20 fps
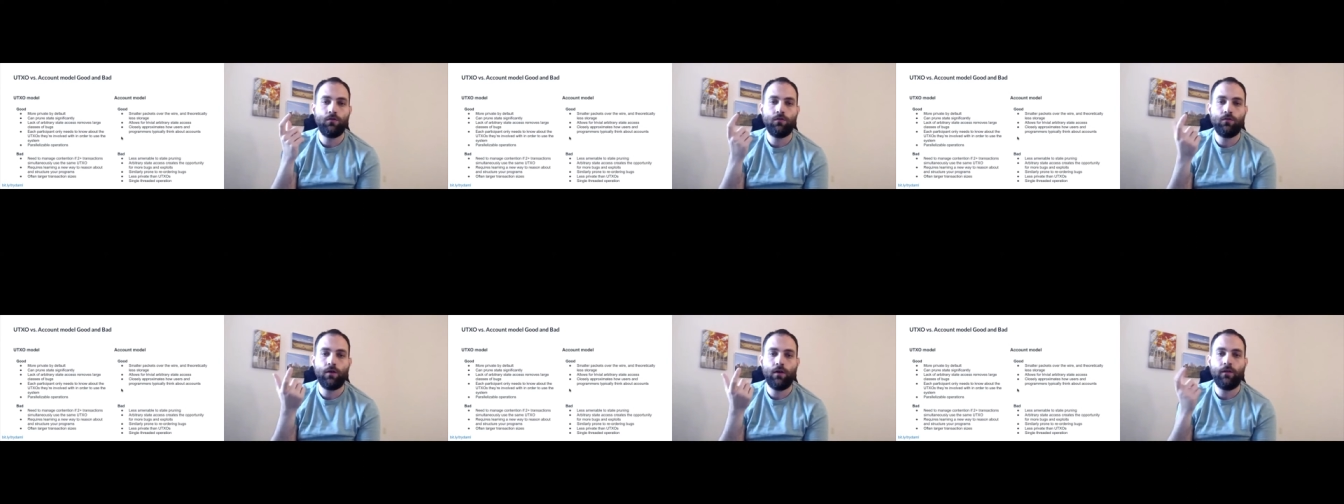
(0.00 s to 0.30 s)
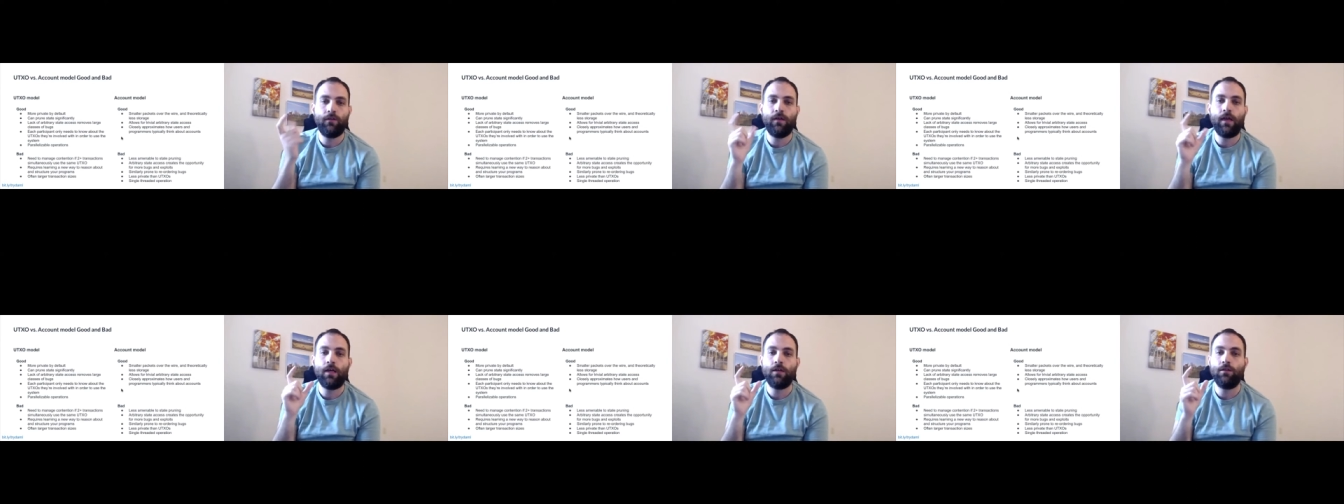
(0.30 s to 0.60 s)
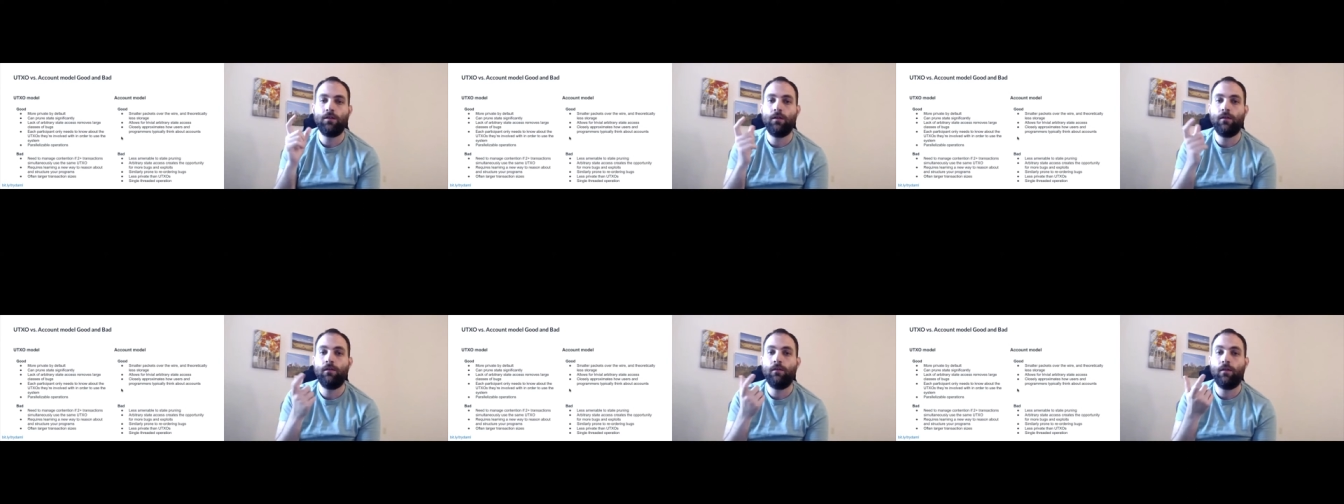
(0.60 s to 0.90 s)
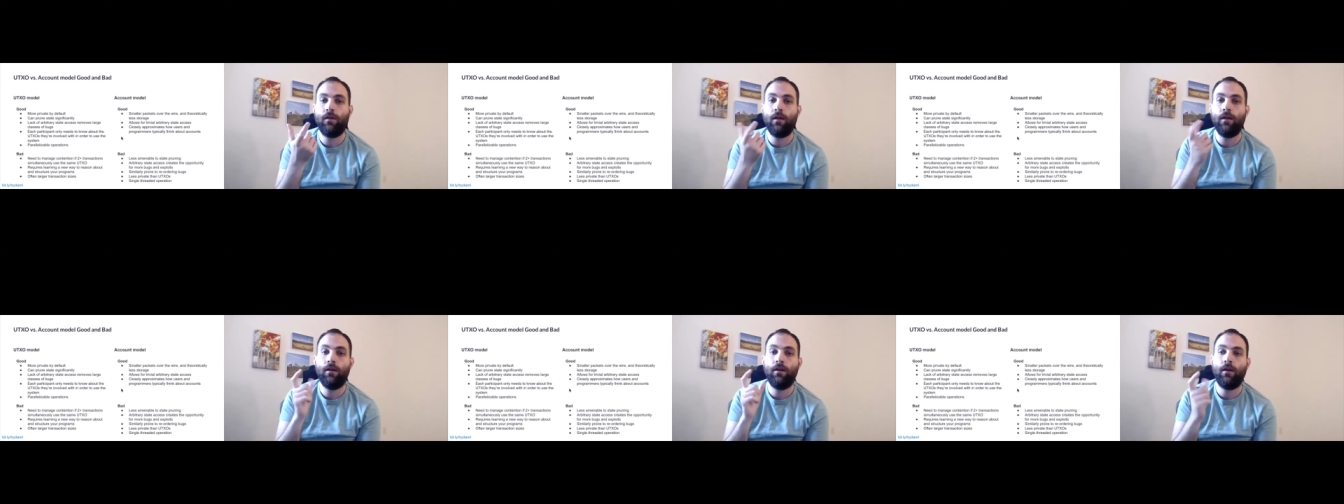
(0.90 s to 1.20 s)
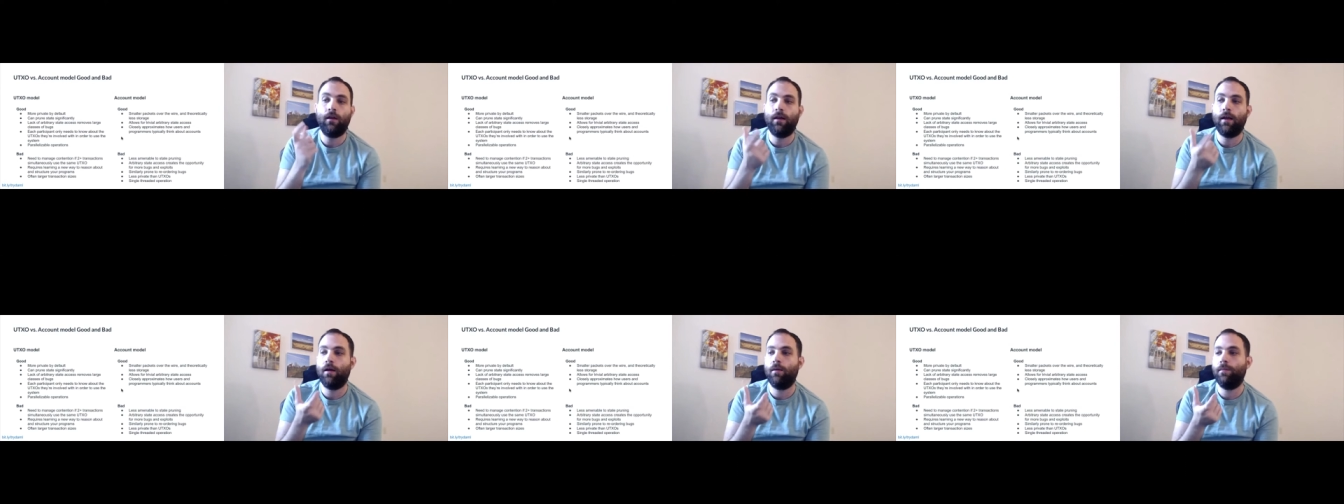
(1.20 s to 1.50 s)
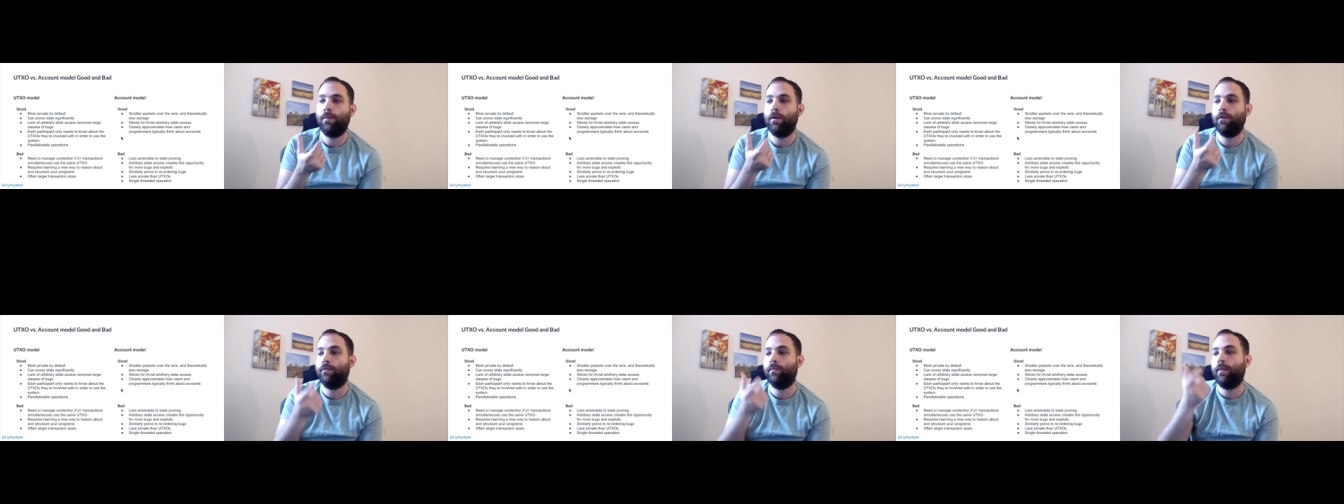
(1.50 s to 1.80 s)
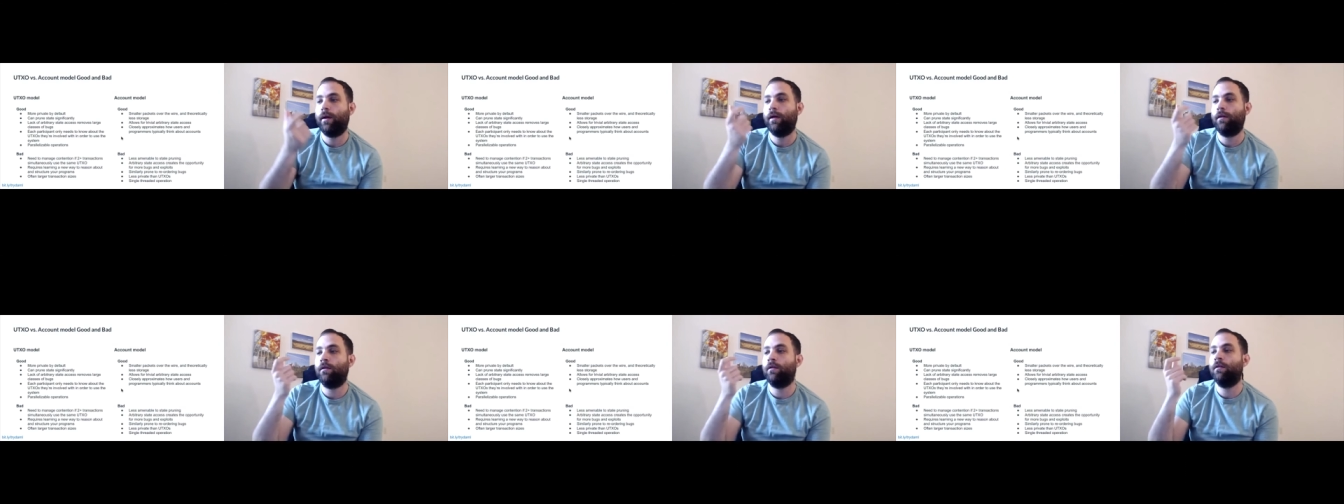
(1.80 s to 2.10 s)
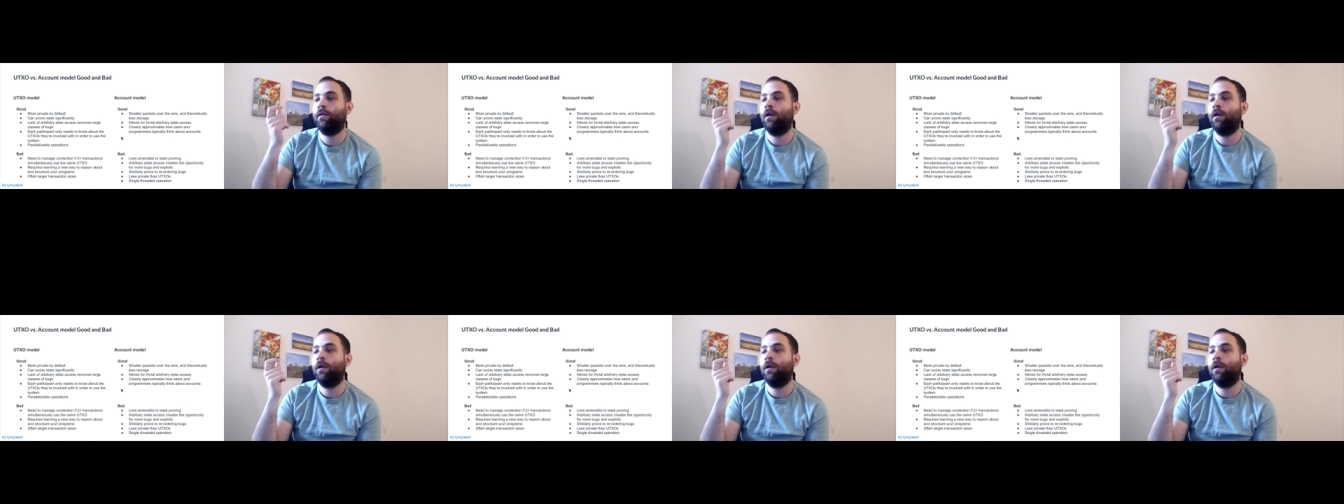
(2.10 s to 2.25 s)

transactions in an account-based model